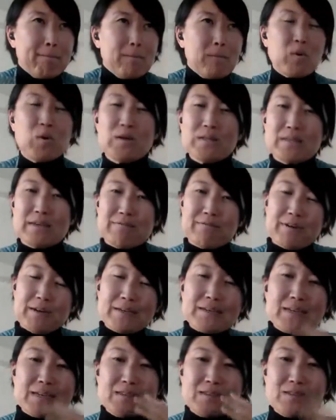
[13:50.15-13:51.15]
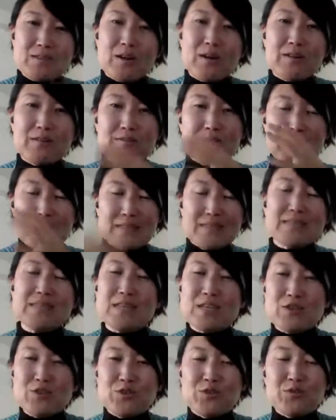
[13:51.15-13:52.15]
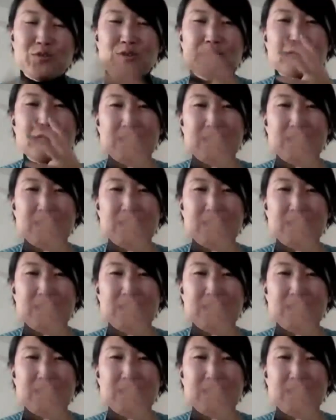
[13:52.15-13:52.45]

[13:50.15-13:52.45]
well, if I can solve these issues,